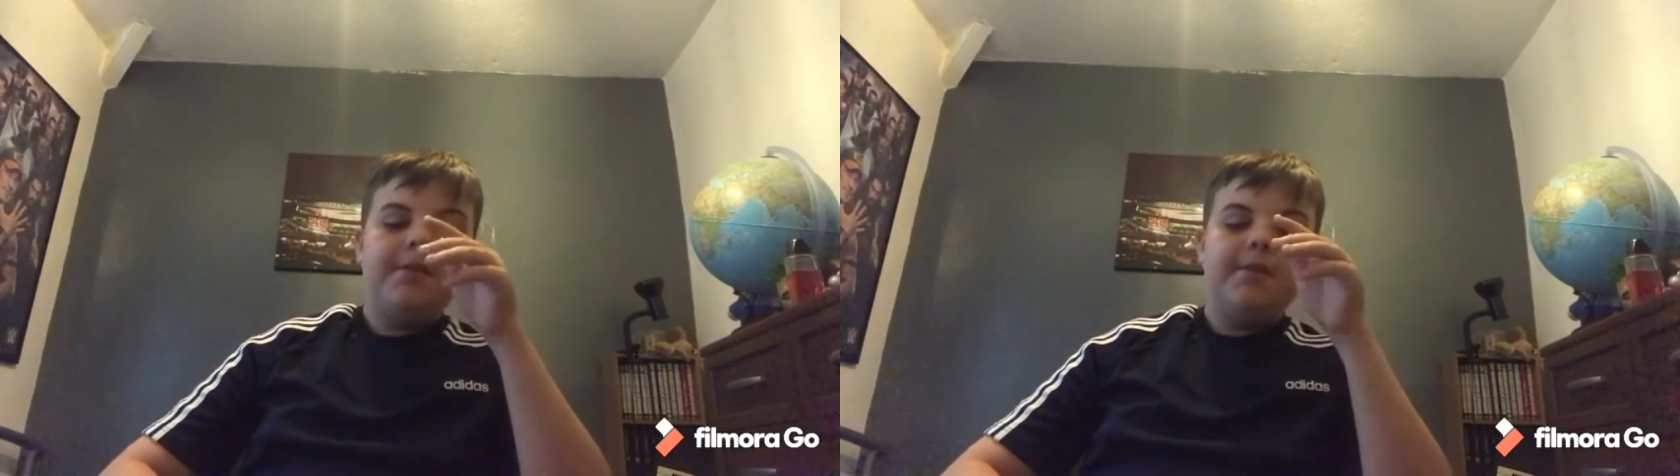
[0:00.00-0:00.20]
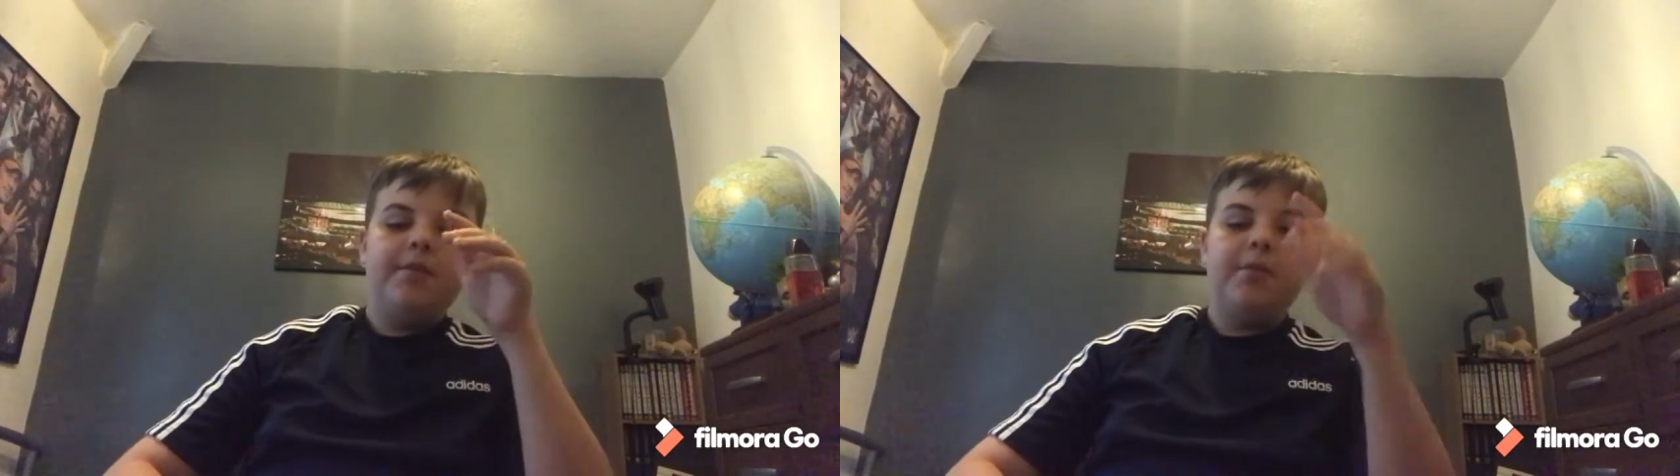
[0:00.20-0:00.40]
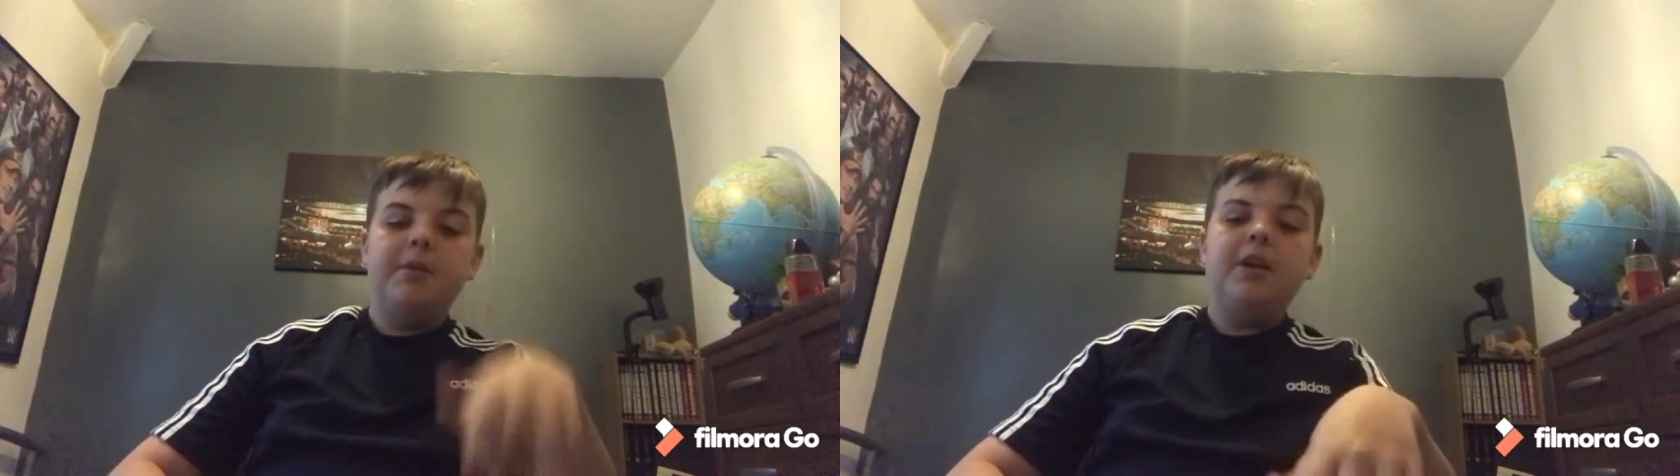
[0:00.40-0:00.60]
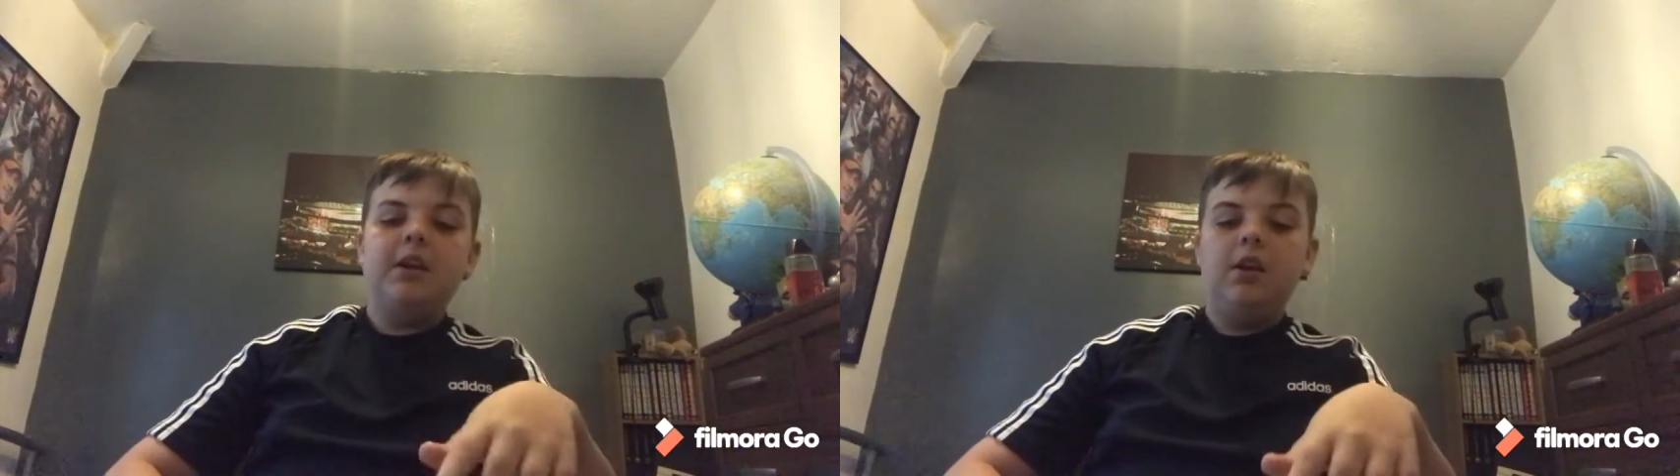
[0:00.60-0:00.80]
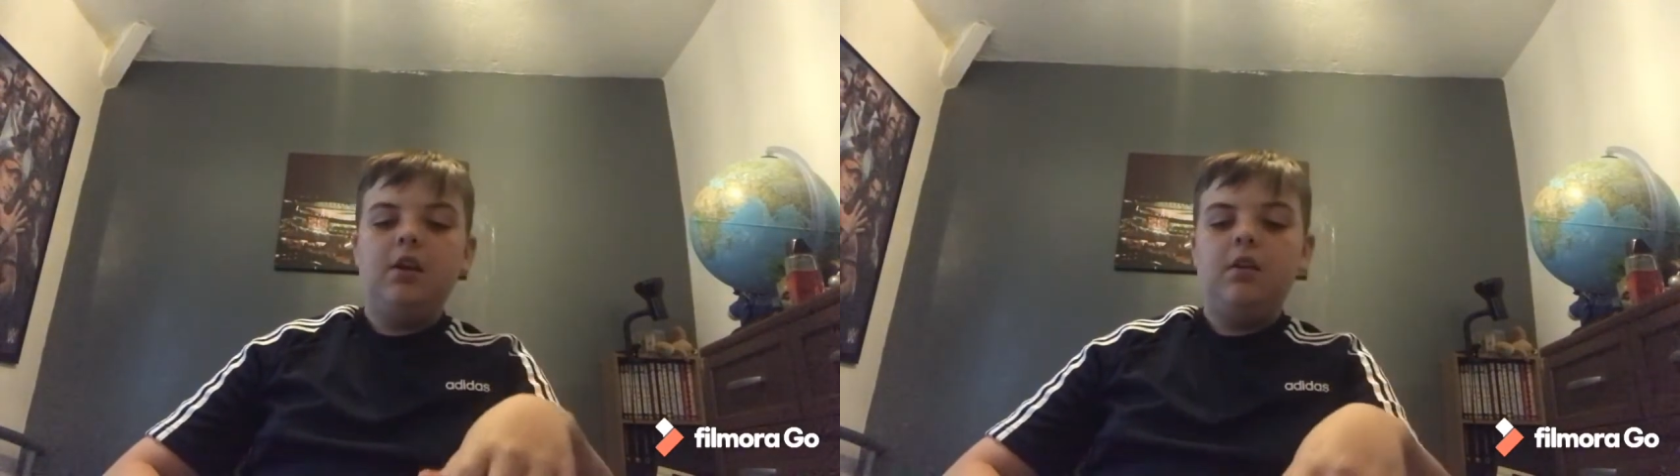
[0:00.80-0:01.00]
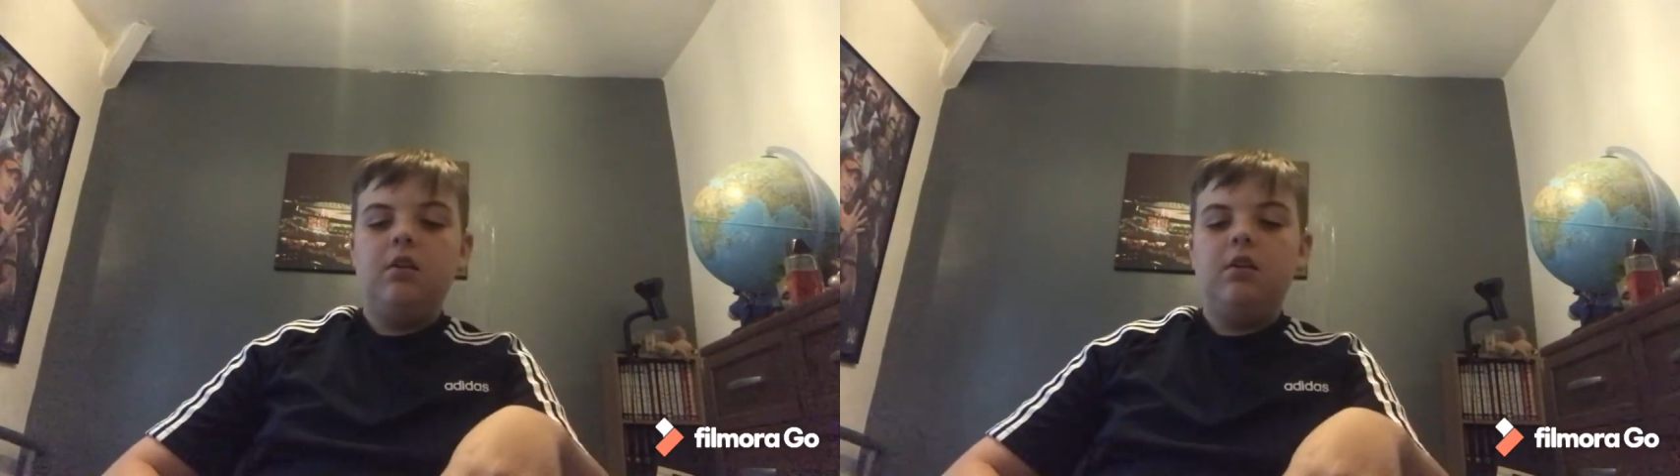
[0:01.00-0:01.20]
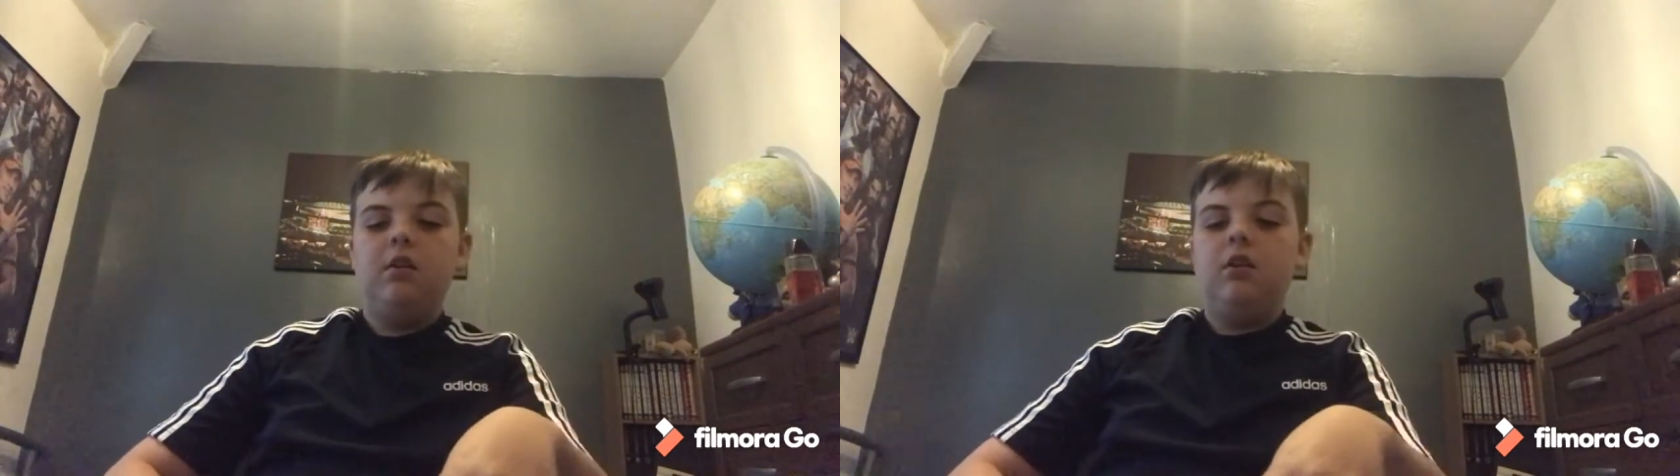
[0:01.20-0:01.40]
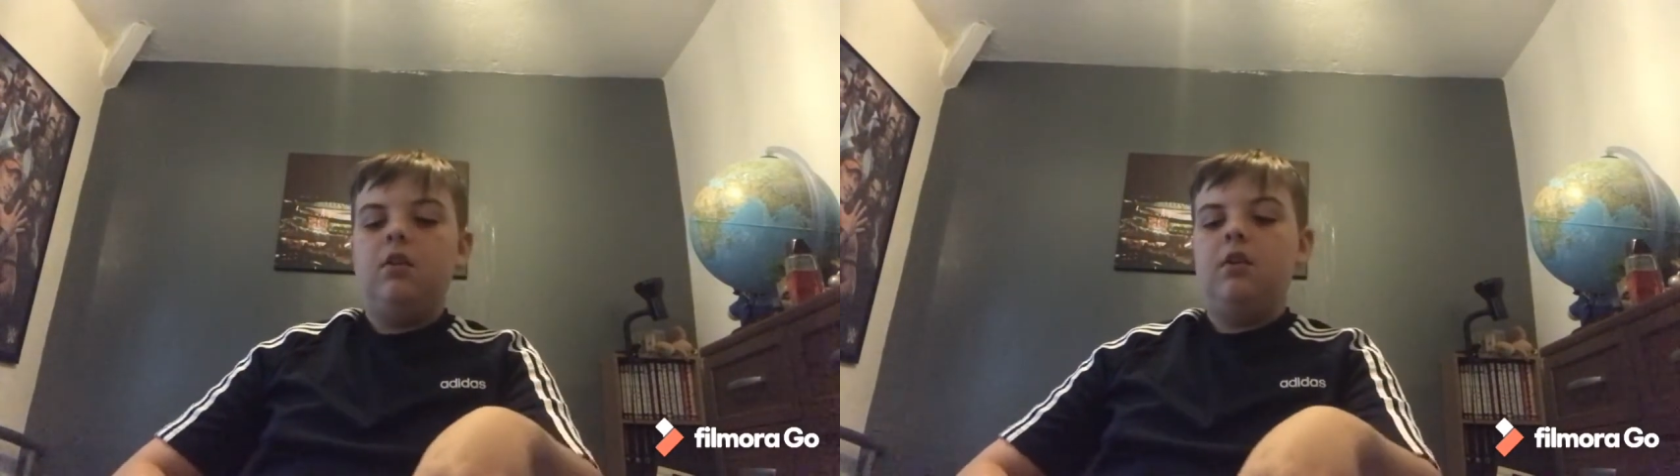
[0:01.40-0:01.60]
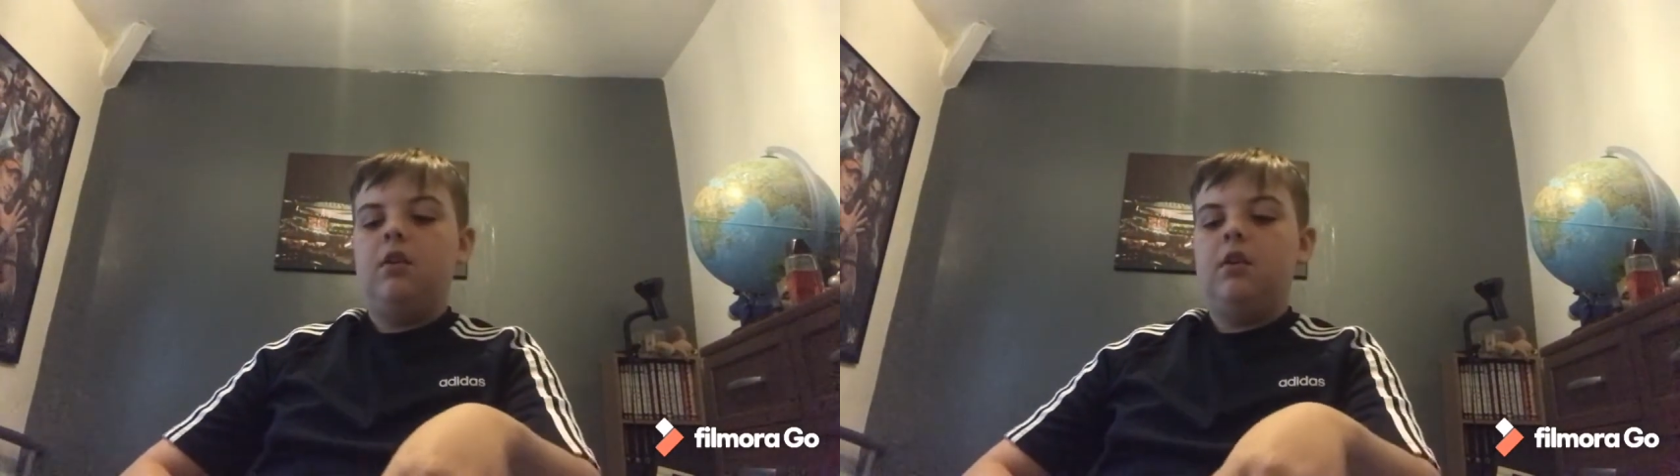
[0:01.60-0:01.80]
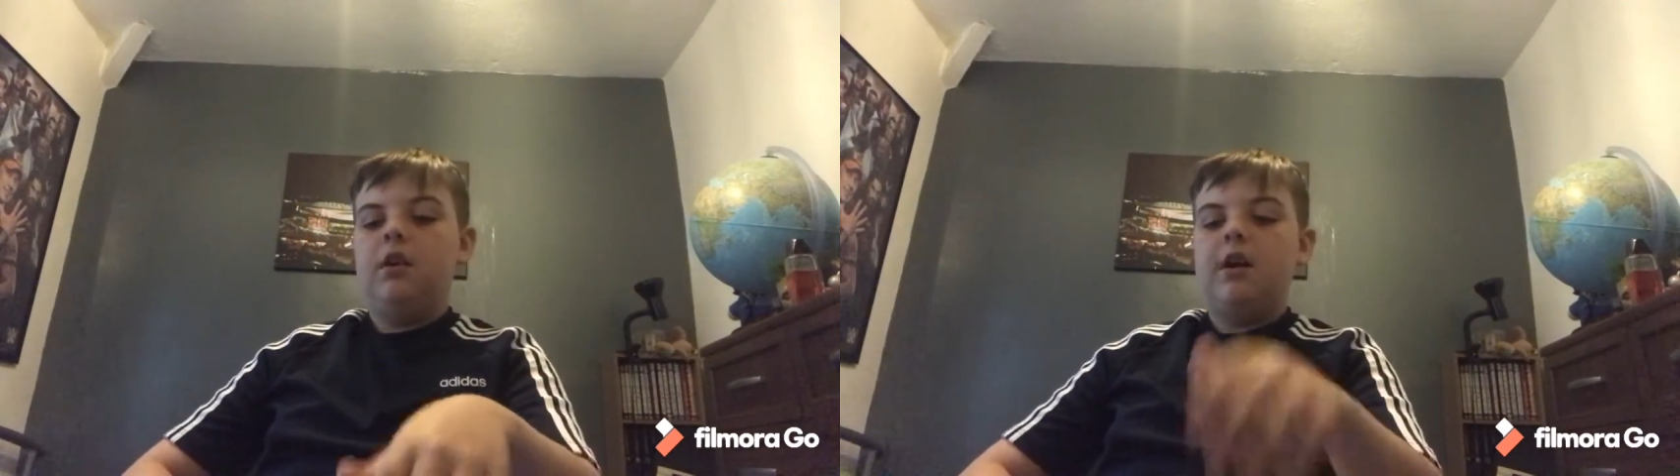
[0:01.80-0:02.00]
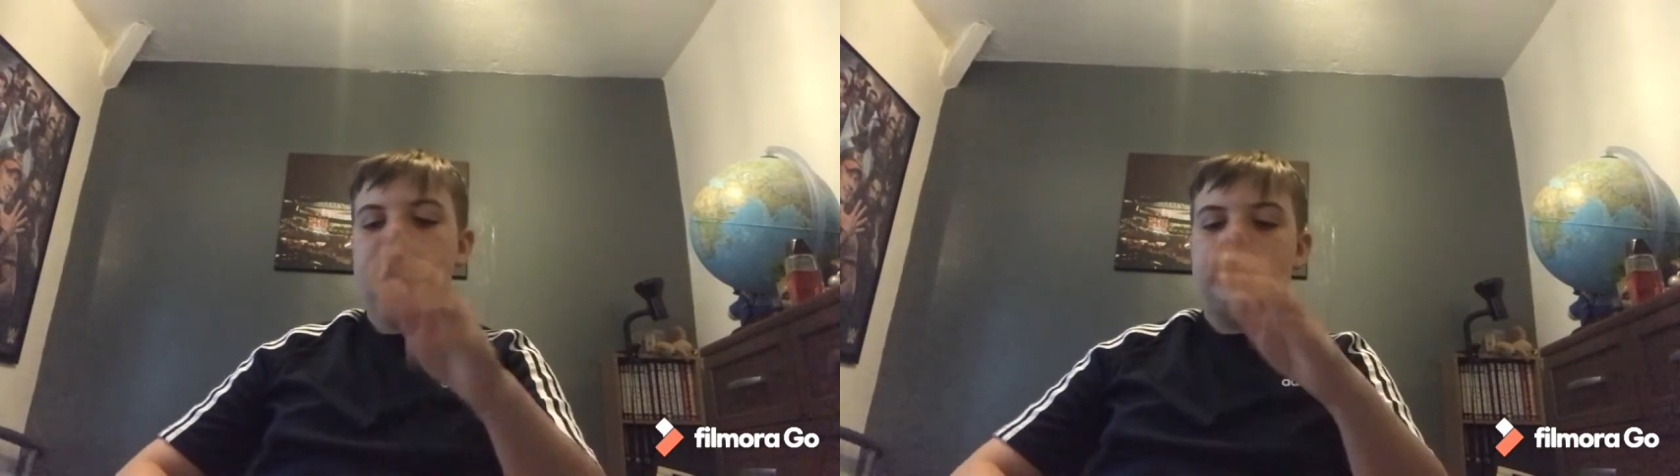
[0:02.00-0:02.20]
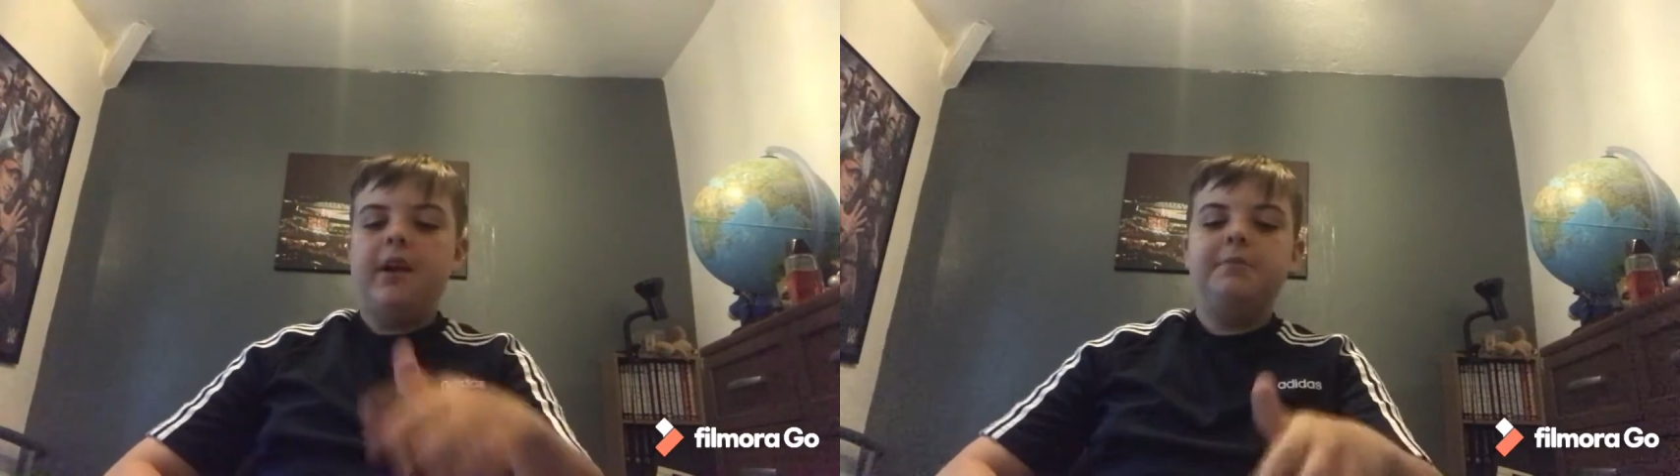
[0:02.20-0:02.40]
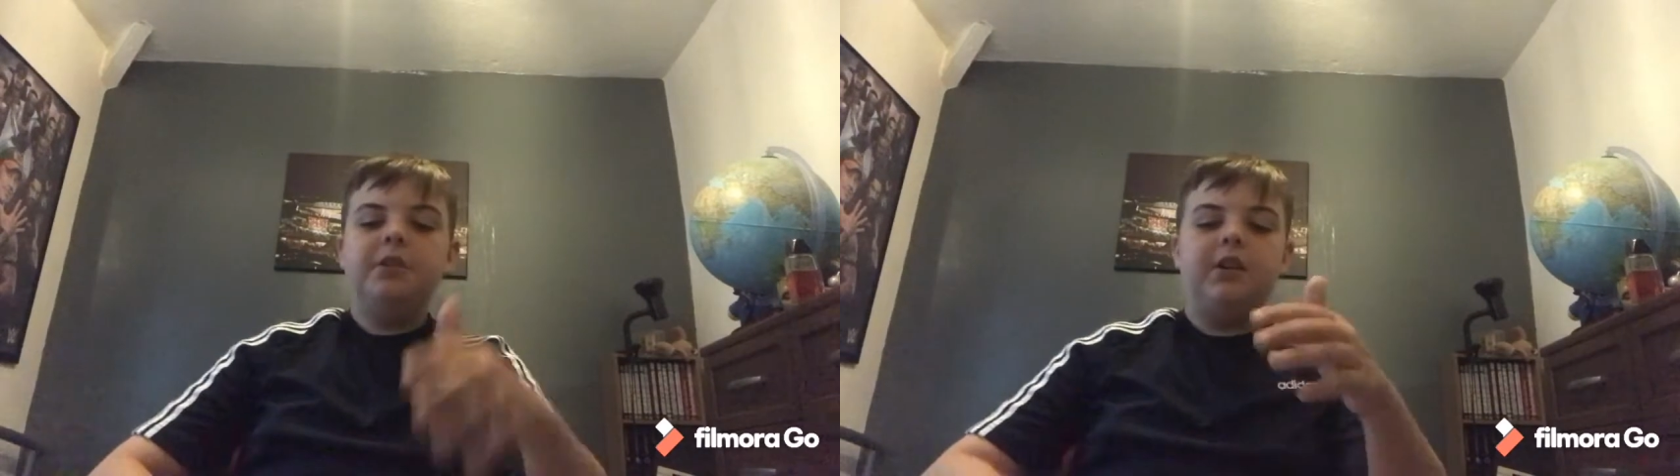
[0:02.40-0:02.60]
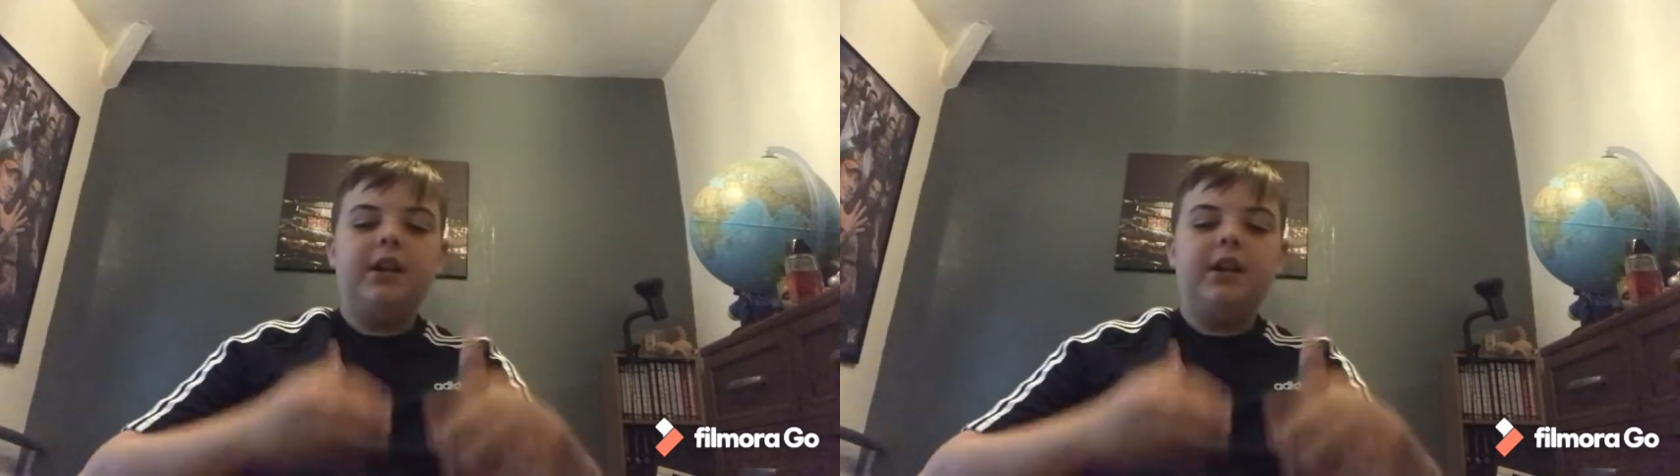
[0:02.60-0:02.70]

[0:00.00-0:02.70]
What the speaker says: for me, Southampton